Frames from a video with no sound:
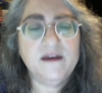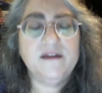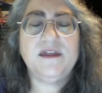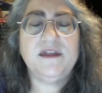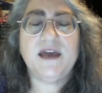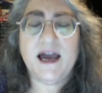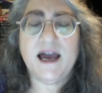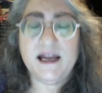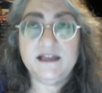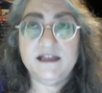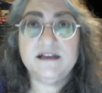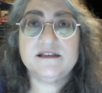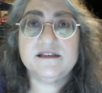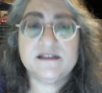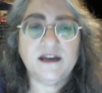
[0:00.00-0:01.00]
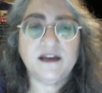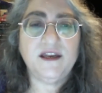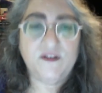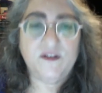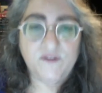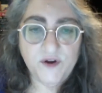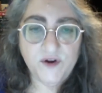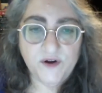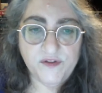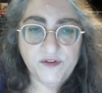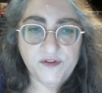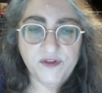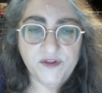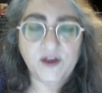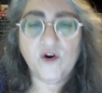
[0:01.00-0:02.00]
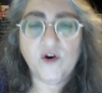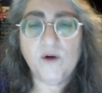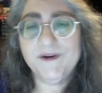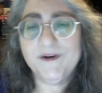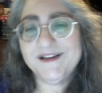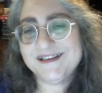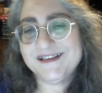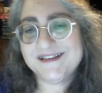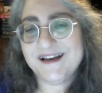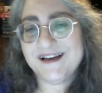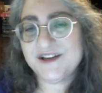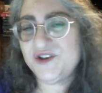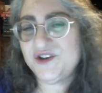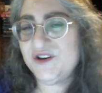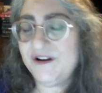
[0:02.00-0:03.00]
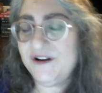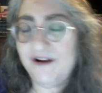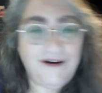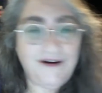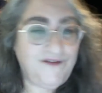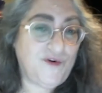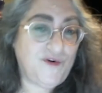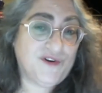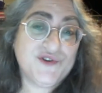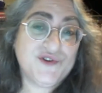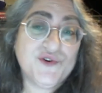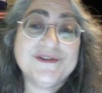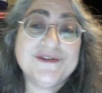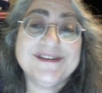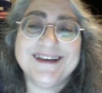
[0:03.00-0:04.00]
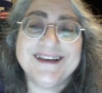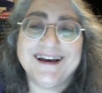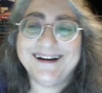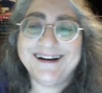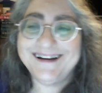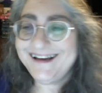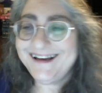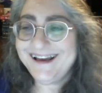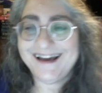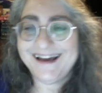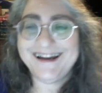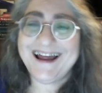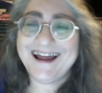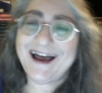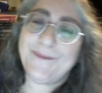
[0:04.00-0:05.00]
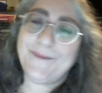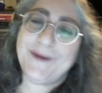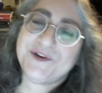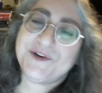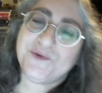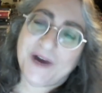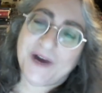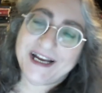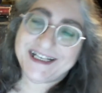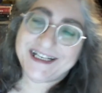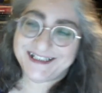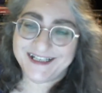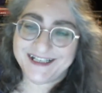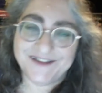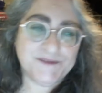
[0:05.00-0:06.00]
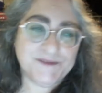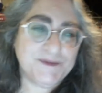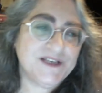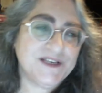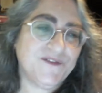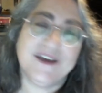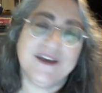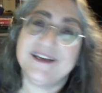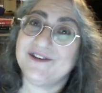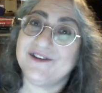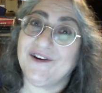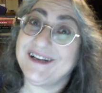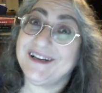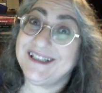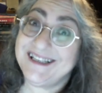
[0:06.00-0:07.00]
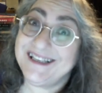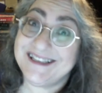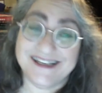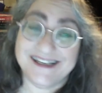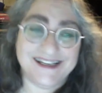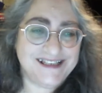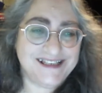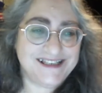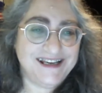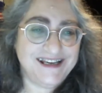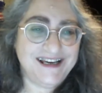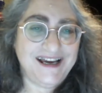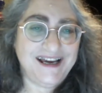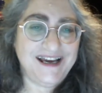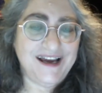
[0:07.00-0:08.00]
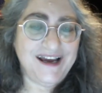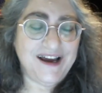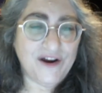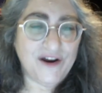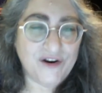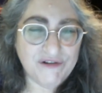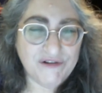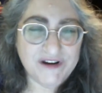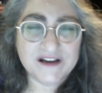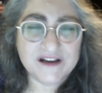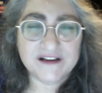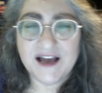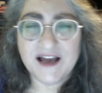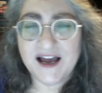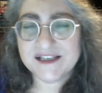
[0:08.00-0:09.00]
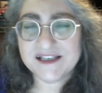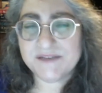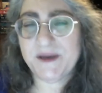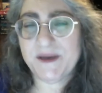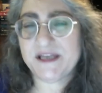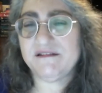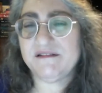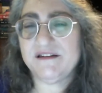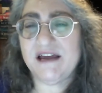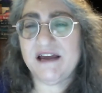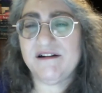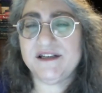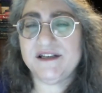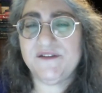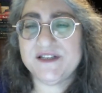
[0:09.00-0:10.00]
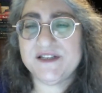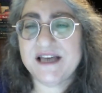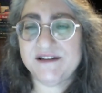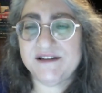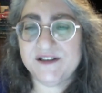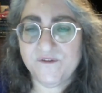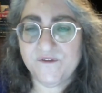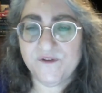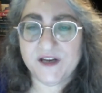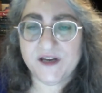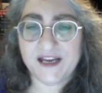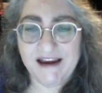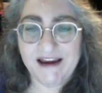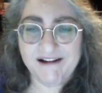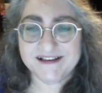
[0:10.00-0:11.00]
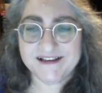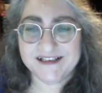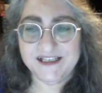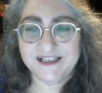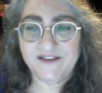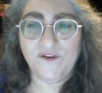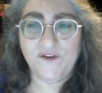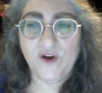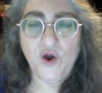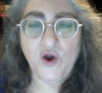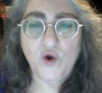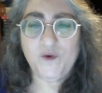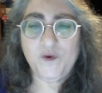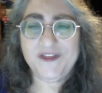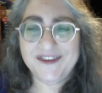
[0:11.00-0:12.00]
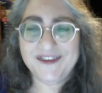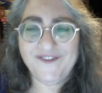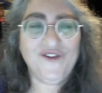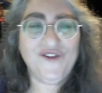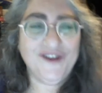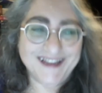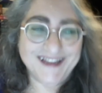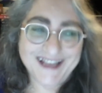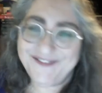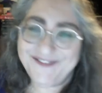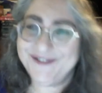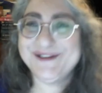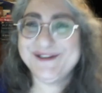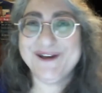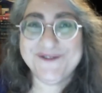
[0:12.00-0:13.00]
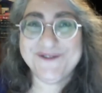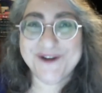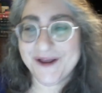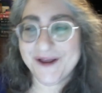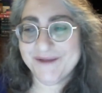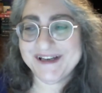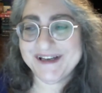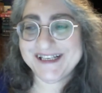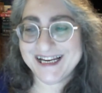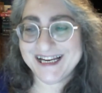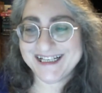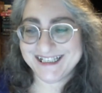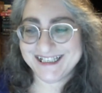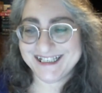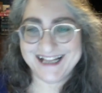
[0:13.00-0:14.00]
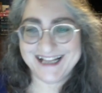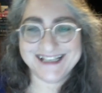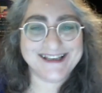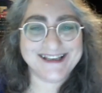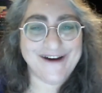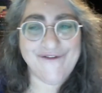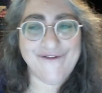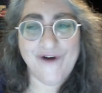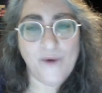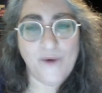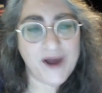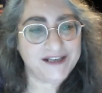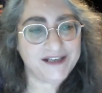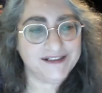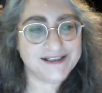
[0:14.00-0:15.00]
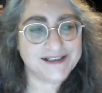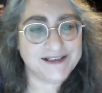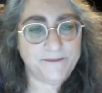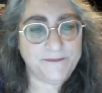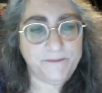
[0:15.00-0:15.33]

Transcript: The alien study of Earth incorporates discussion of what sources are and how much weight to give specific historical incidents. A critical aspect of the narrative is how different characters live with different levels of documentation and self-awareness.